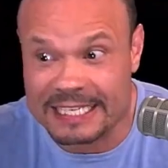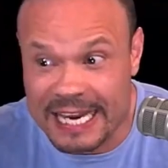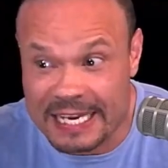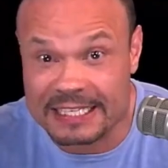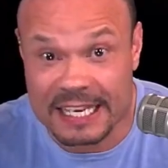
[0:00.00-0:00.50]

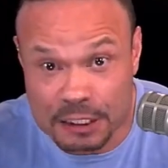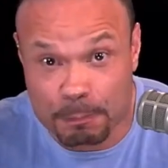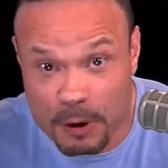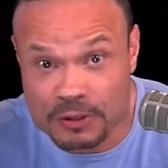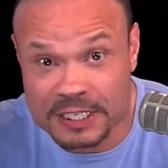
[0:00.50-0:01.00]
says this
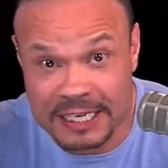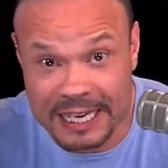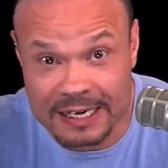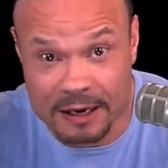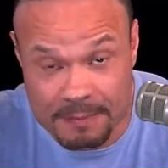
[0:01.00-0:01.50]
person
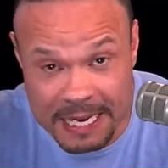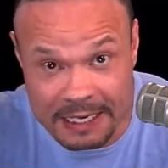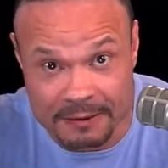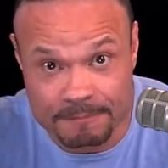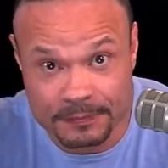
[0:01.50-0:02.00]
can come in,